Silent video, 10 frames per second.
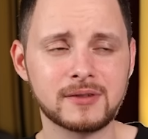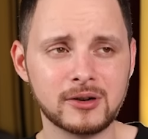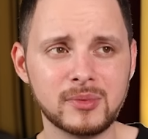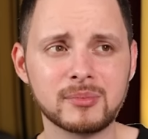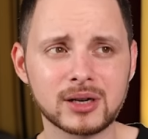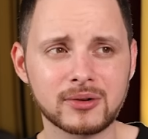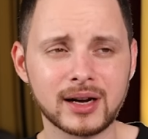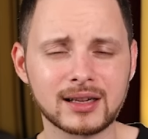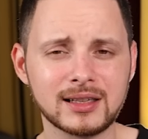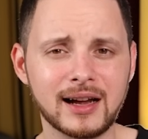if I remember
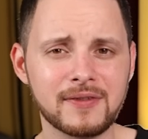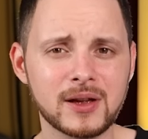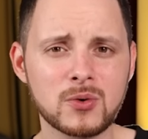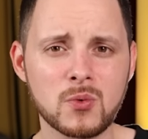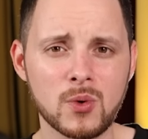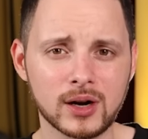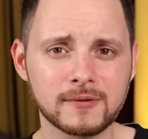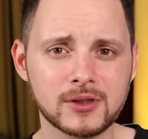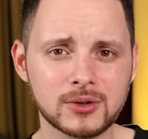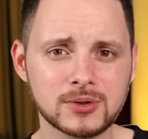correctly, I think one
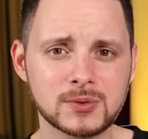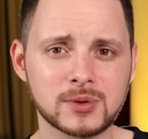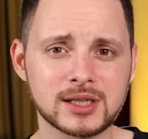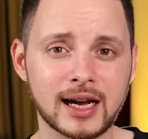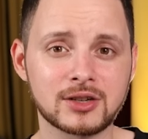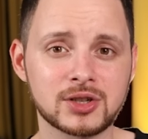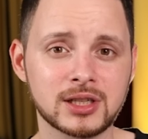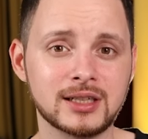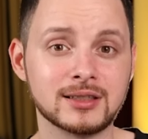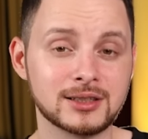of those was
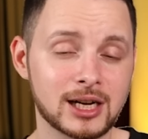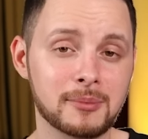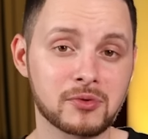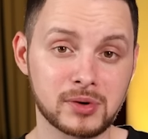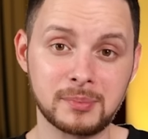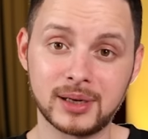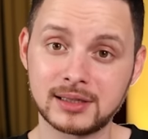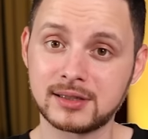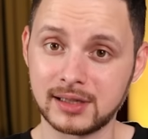actually in the top three best